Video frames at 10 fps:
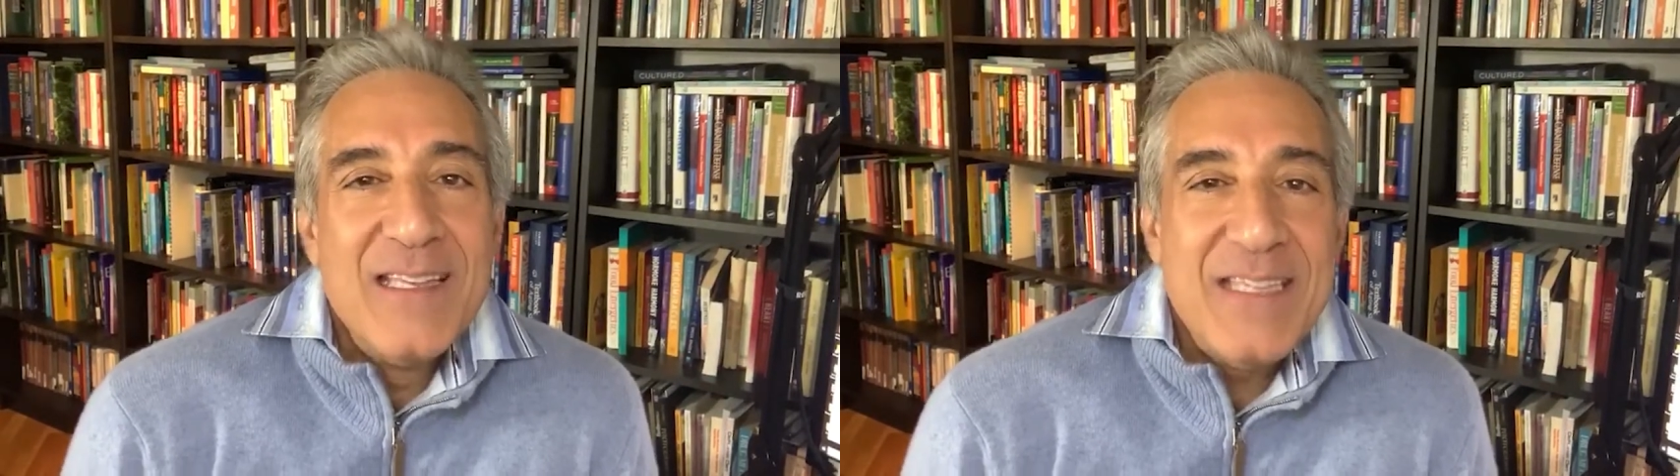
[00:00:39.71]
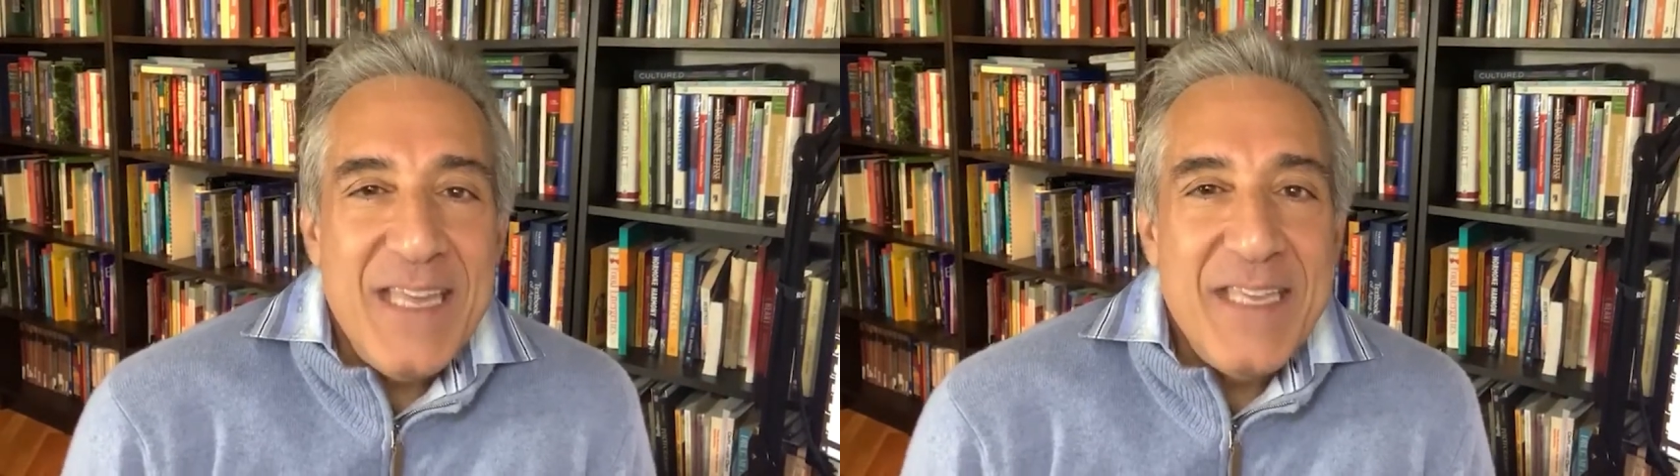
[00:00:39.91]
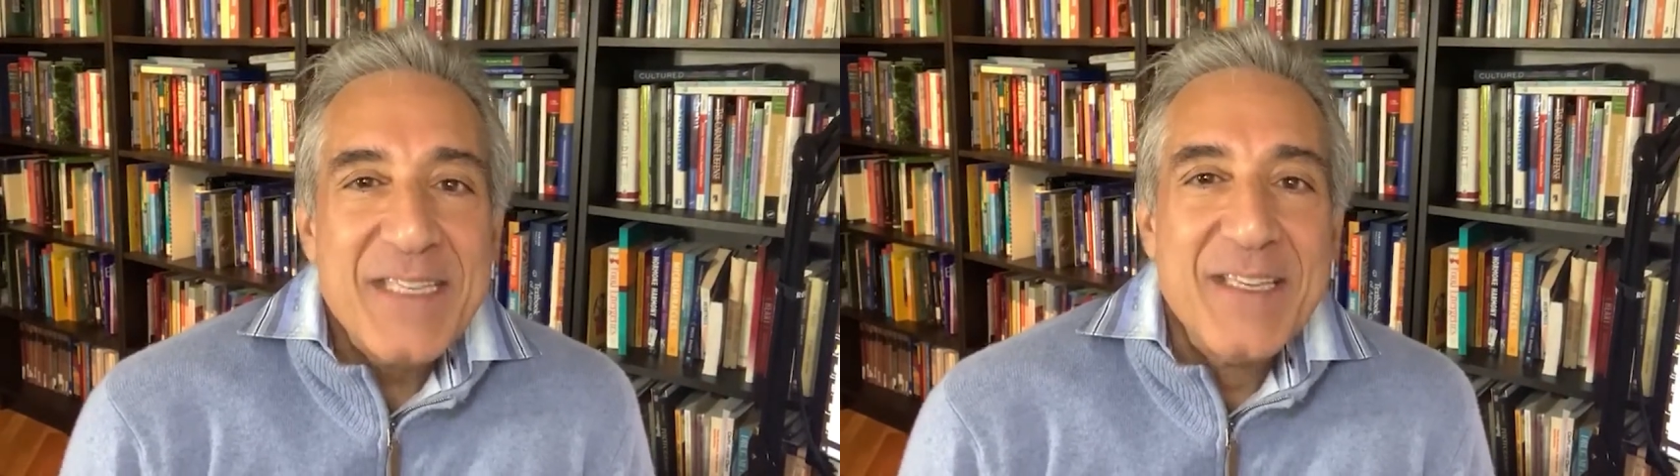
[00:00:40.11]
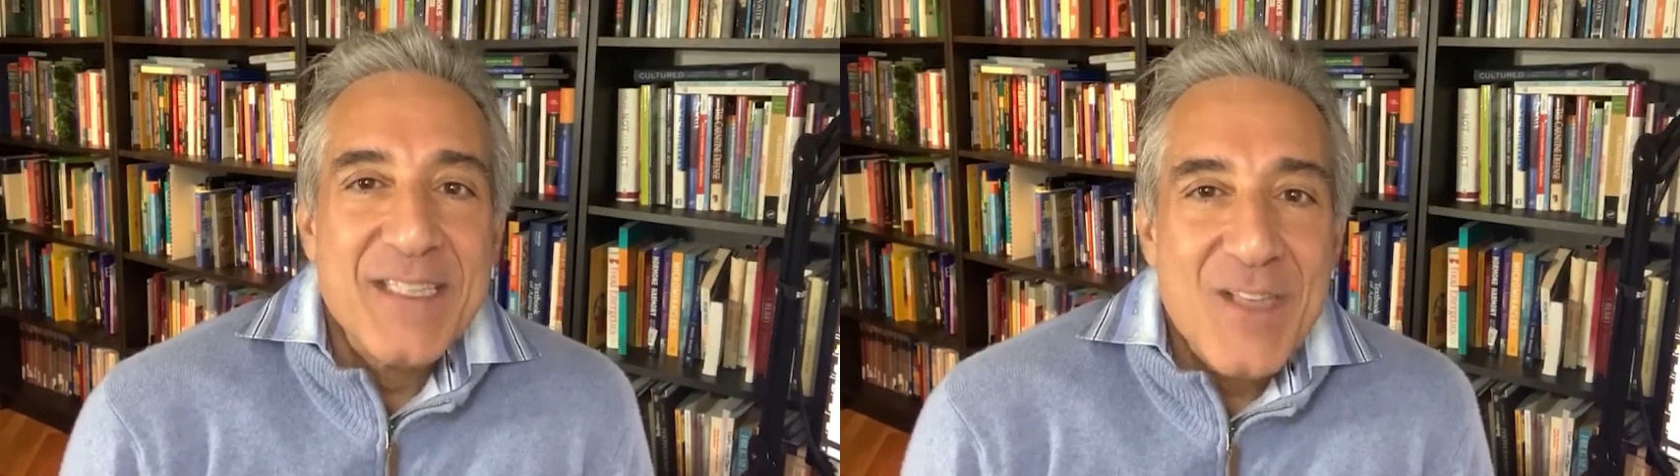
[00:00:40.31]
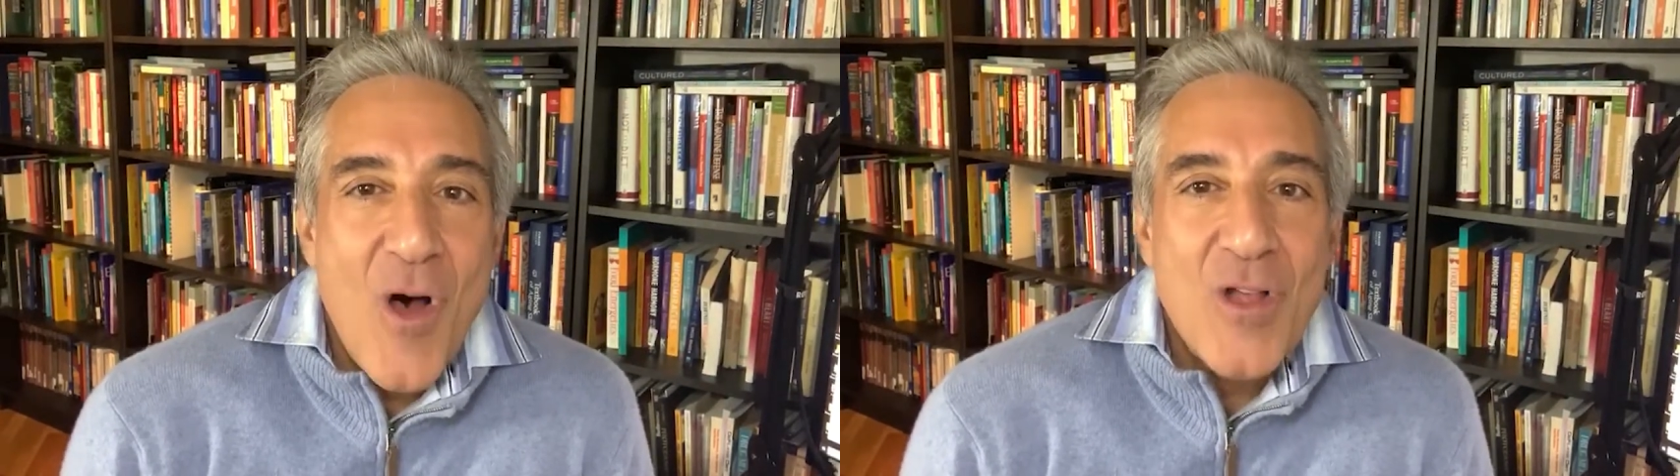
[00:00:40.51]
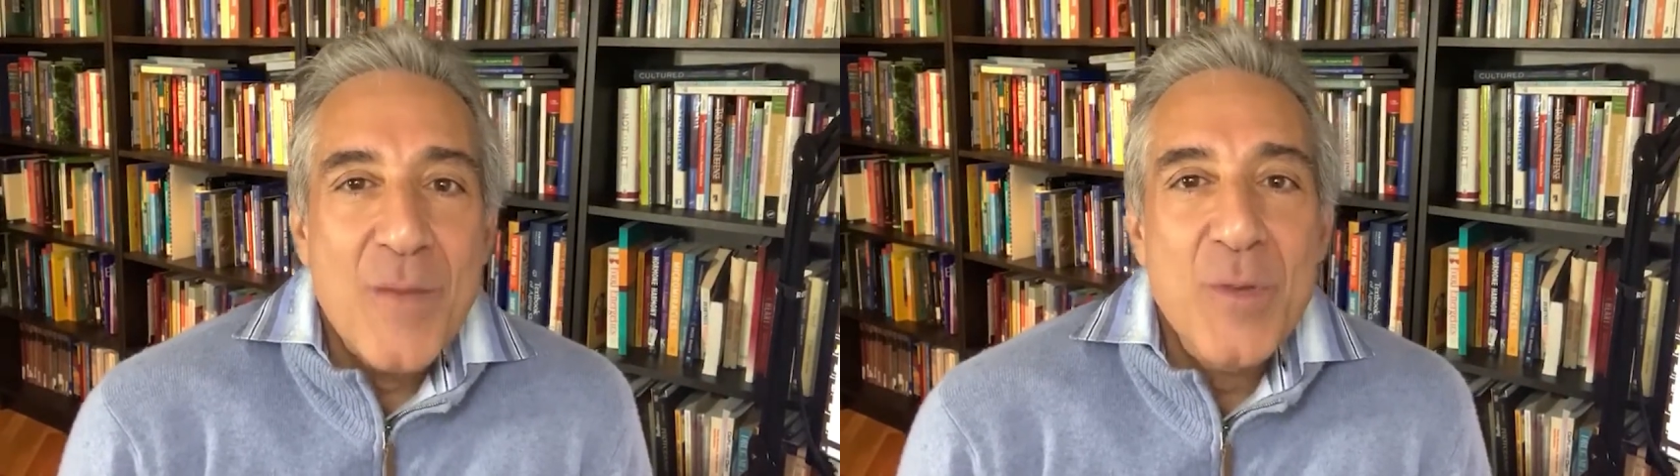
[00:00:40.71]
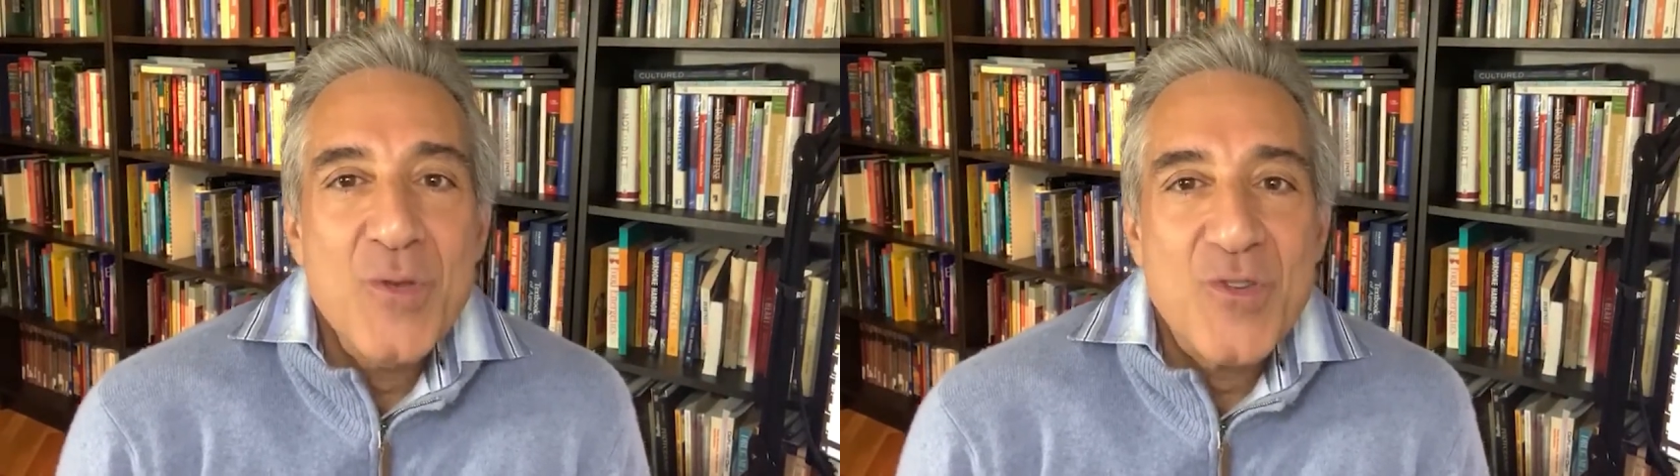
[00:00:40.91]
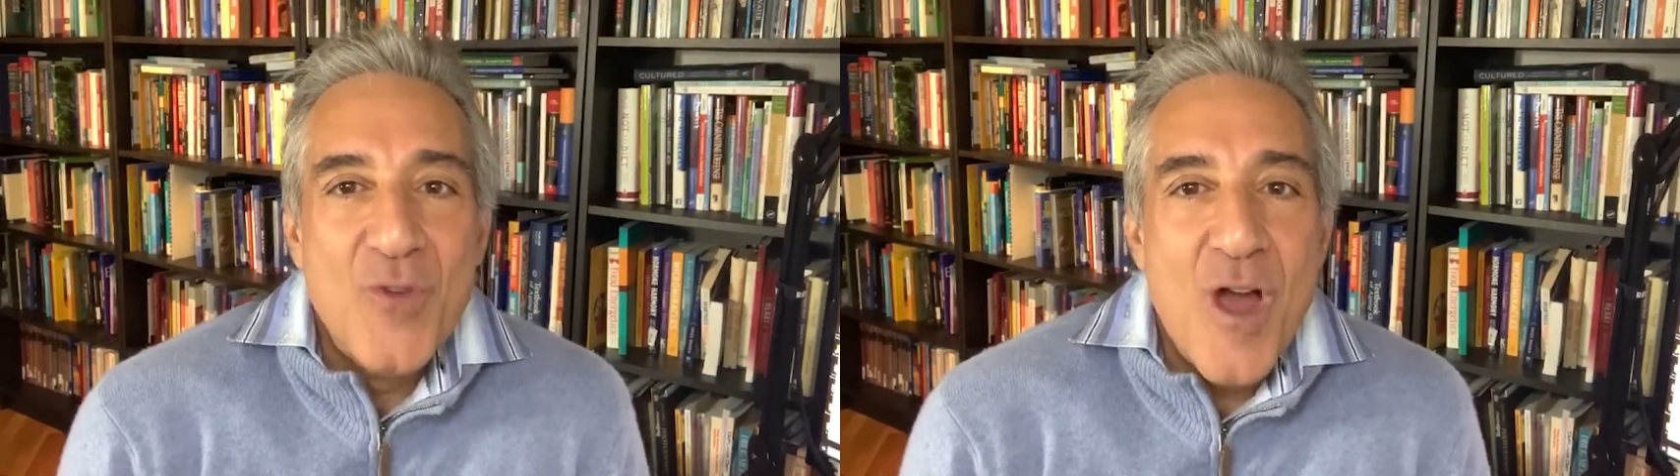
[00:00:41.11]
Teens can sulk,
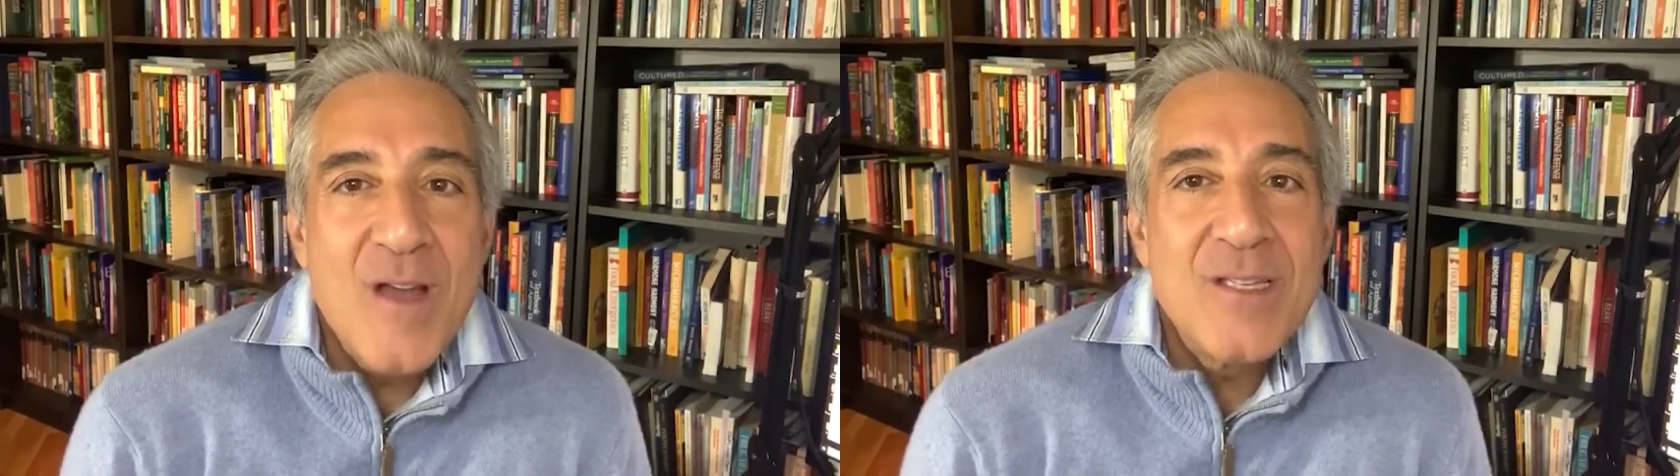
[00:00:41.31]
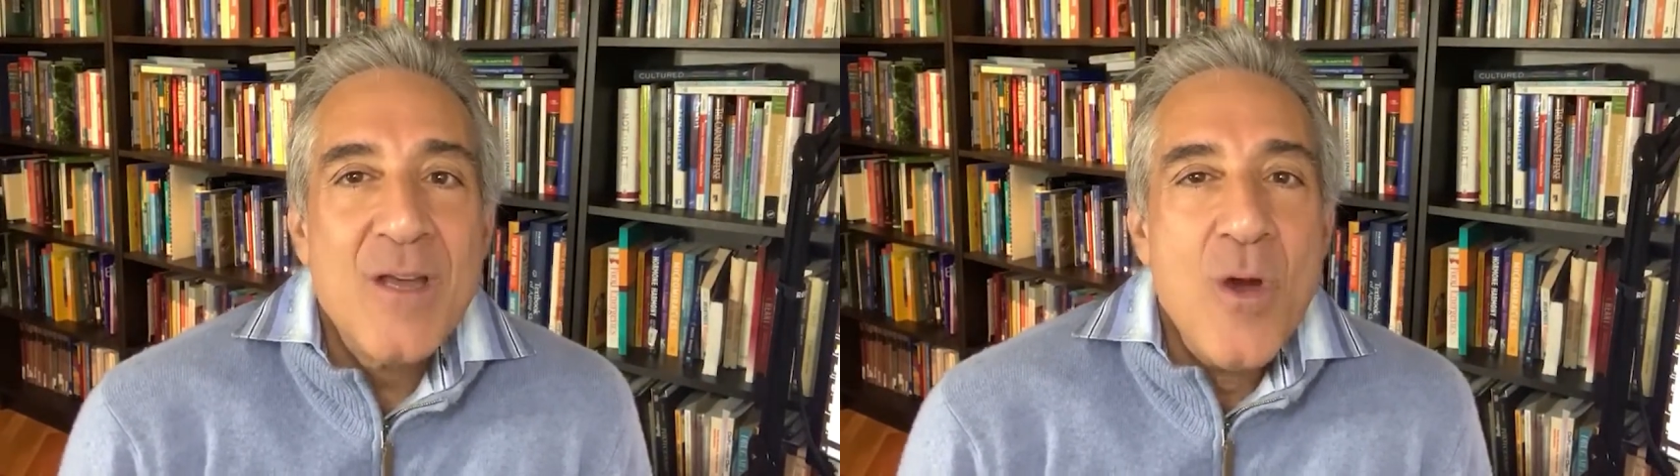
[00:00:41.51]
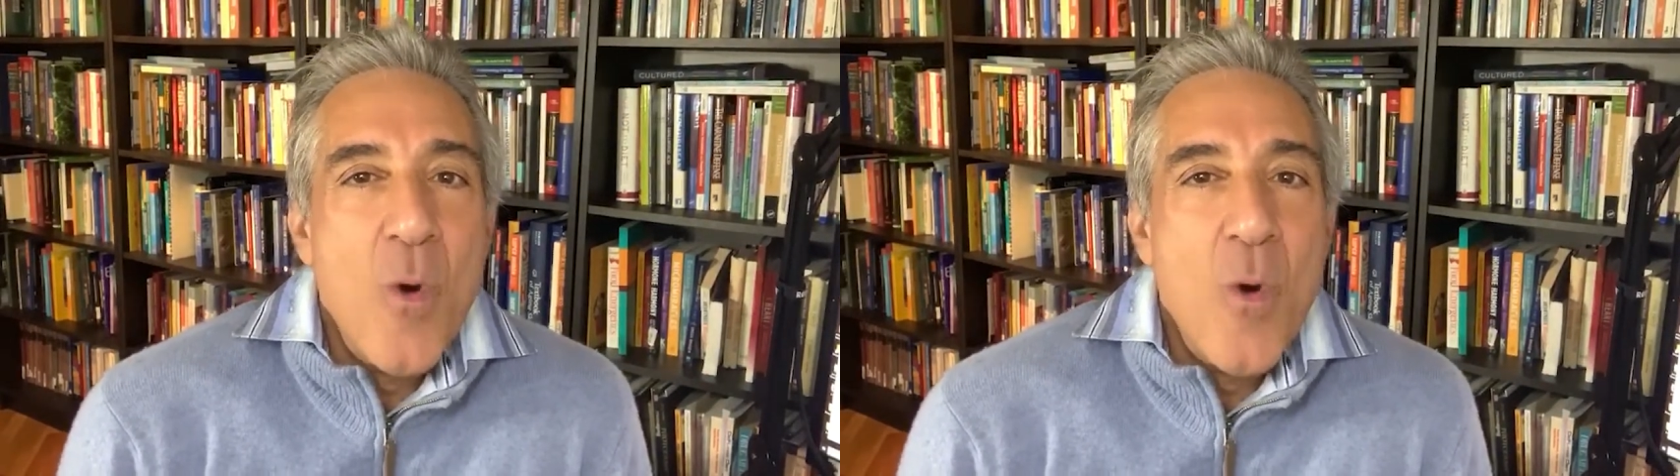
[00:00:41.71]
abuse drugs,